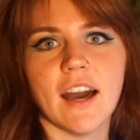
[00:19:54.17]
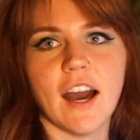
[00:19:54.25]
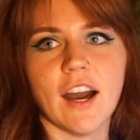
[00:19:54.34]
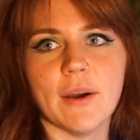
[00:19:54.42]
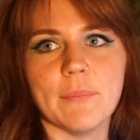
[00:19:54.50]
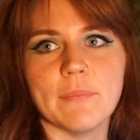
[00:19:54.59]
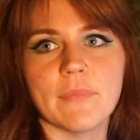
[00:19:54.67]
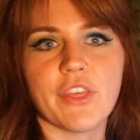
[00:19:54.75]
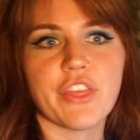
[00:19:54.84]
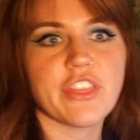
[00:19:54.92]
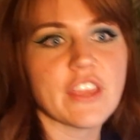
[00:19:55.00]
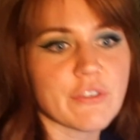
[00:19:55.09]
um,
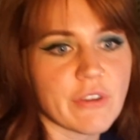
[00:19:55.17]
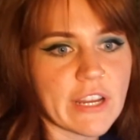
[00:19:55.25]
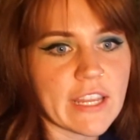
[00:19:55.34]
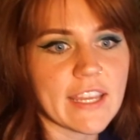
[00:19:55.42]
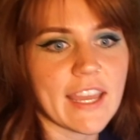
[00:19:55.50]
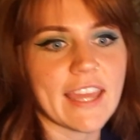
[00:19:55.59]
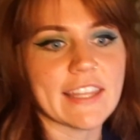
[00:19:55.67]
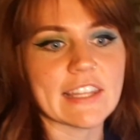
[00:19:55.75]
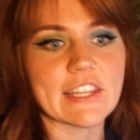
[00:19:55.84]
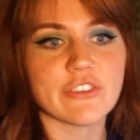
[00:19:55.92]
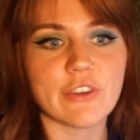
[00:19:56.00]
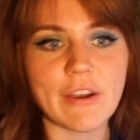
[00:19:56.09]
theory and
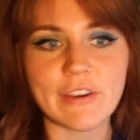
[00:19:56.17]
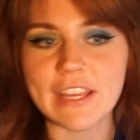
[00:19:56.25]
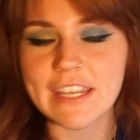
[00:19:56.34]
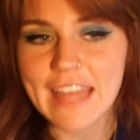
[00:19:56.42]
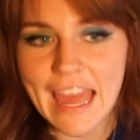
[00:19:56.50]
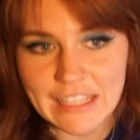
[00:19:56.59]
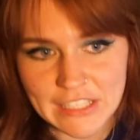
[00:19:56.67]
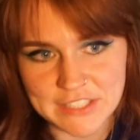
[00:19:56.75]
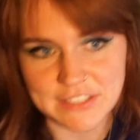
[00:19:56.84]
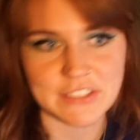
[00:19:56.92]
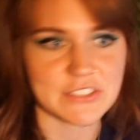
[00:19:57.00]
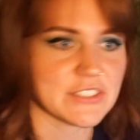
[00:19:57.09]
literary
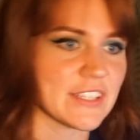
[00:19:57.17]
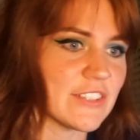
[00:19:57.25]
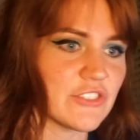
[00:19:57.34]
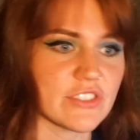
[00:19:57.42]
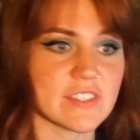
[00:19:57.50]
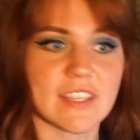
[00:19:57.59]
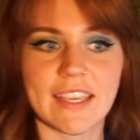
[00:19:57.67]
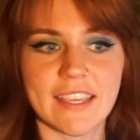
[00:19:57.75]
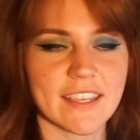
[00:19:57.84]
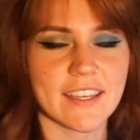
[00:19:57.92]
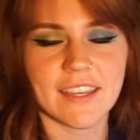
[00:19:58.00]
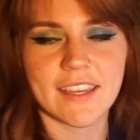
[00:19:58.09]
analysis and just like